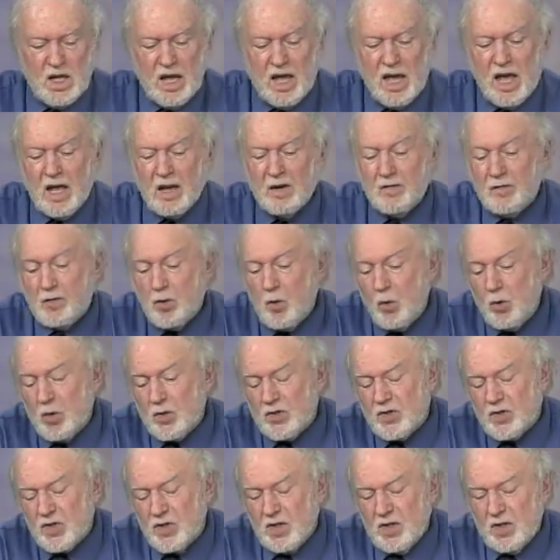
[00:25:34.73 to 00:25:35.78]
And of
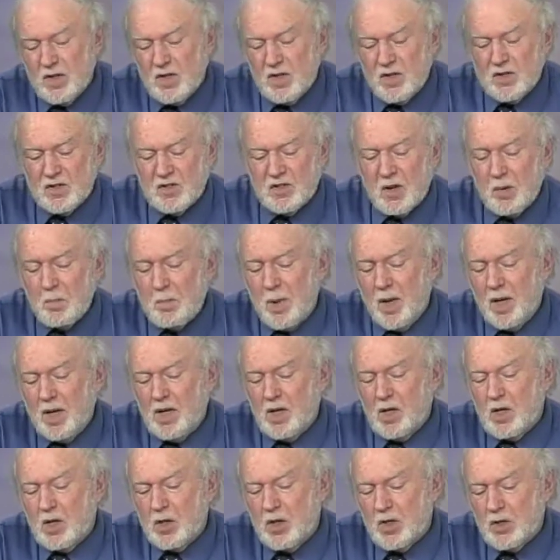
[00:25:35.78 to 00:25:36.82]
course,
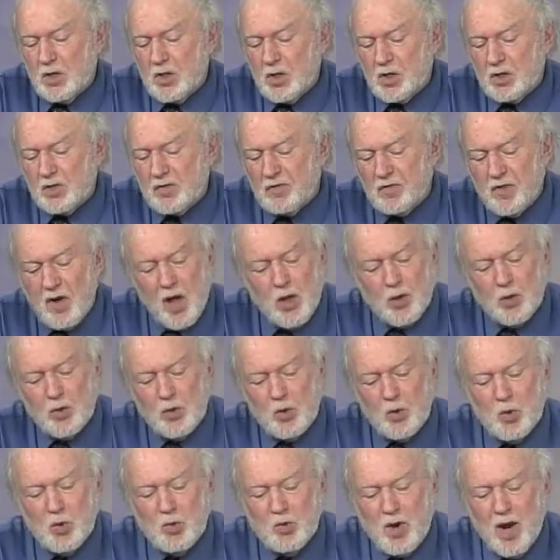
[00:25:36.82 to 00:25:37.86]
somebody can just follow
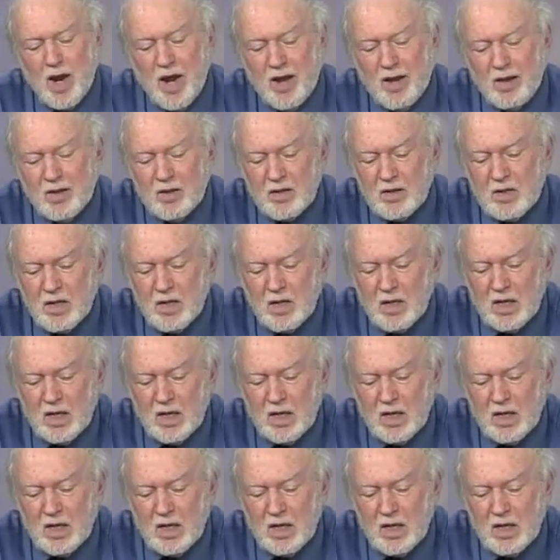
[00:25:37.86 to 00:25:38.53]
you around